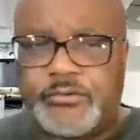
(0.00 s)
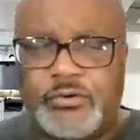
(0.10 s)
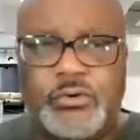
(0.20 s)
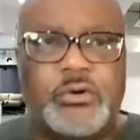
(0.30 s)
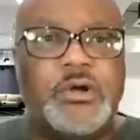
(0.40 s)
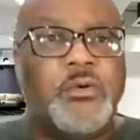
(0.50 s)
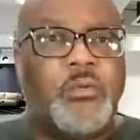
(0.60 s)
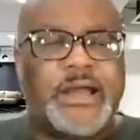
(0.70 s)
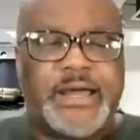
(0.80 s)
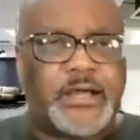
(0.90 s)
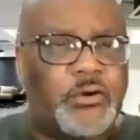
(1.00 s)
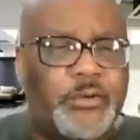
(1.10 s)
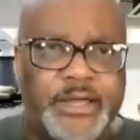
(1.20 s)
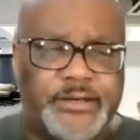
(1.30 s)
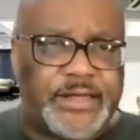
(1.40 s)
school. Why not go
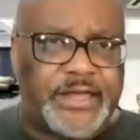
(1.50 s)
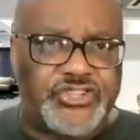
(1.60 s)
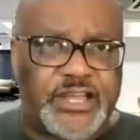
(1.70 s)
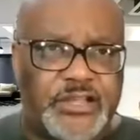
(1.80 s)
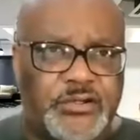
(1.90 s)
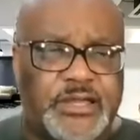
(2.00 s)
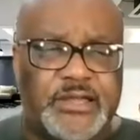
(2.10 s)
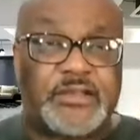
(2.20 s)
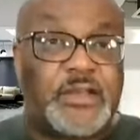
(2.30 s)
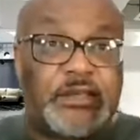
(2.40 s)
ahead and educate your kids?